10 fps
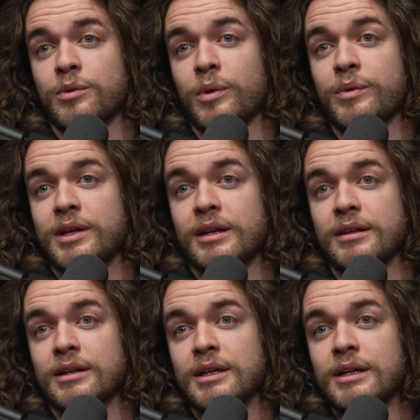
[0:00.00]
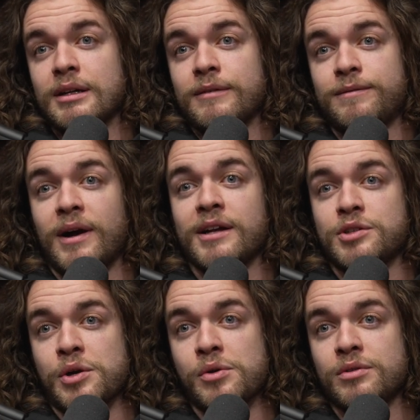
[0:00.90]
where we can fine
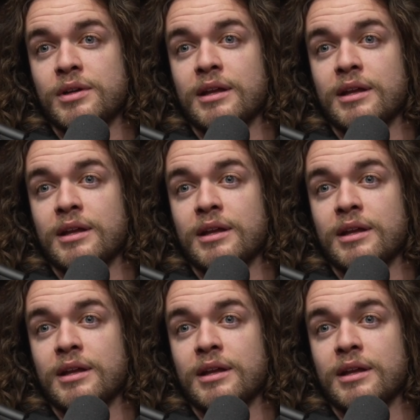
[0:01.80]
tune.